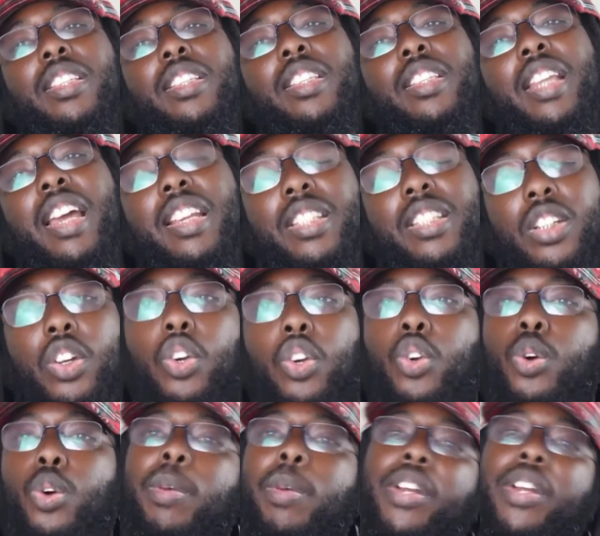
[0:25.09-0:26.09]
That's
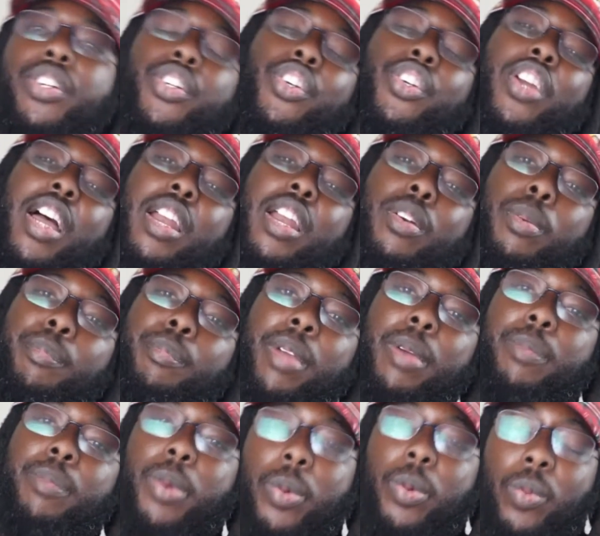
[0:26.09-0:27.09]
cool. But you got to
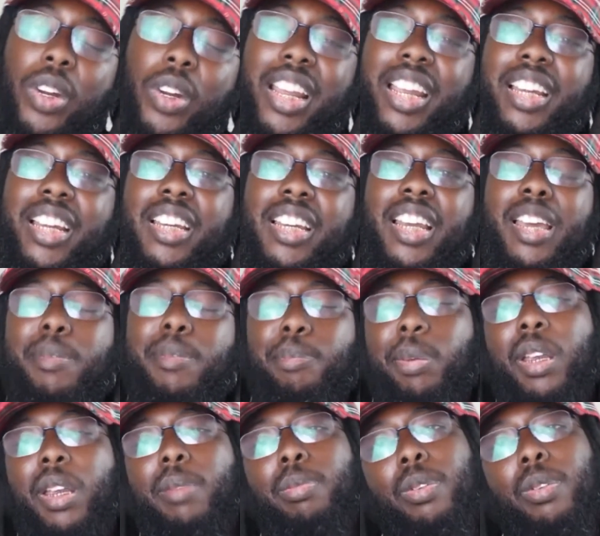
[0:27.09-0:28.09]
remember, when they let
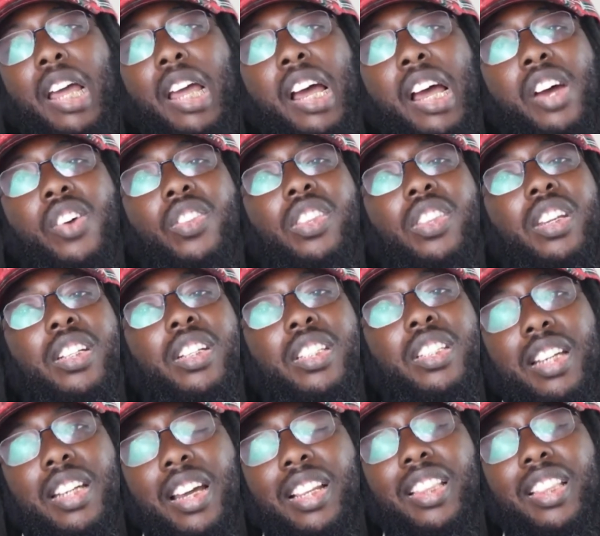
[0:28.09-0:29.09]
people out, there's
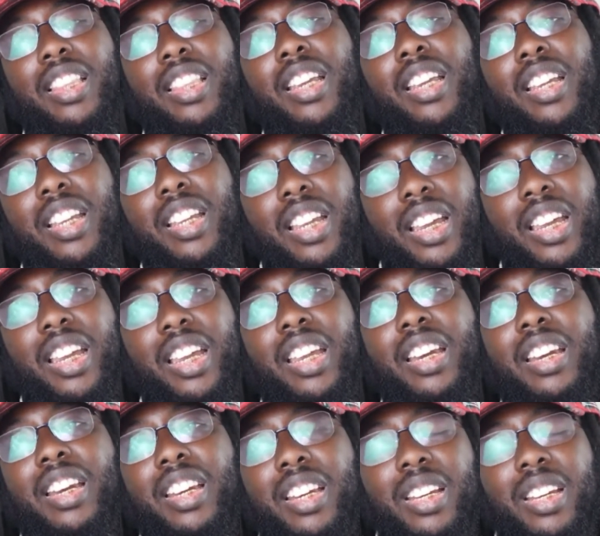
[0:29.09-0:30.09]
nothing
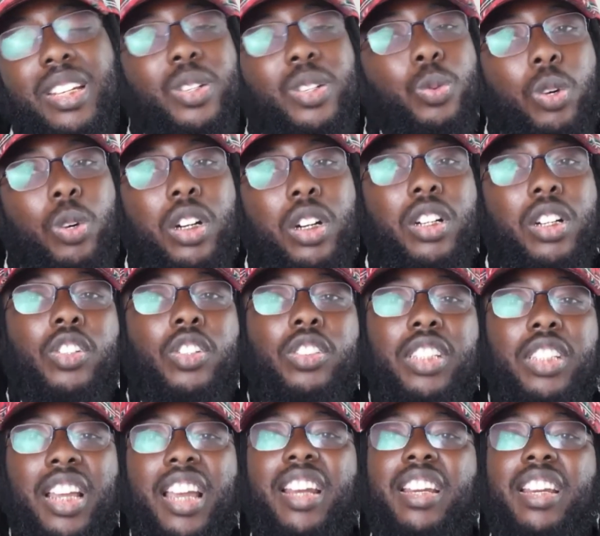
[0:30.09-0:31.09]
in this world
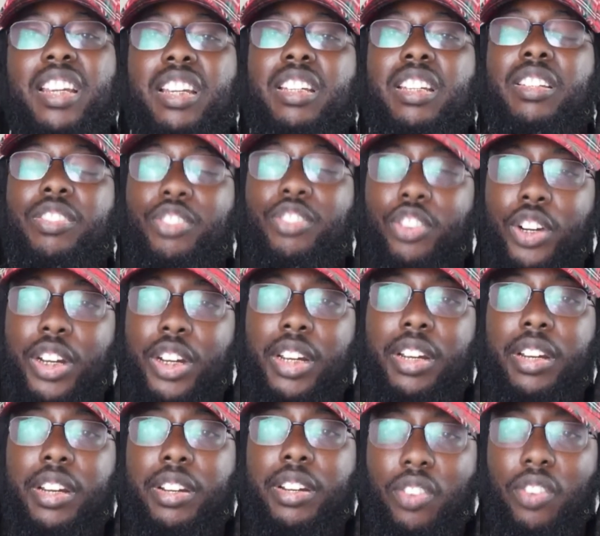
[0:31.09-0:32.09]
that is
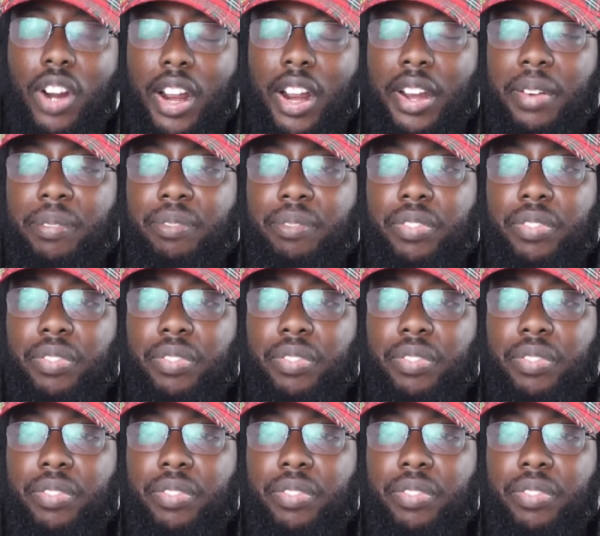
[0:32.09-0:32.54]
free, right?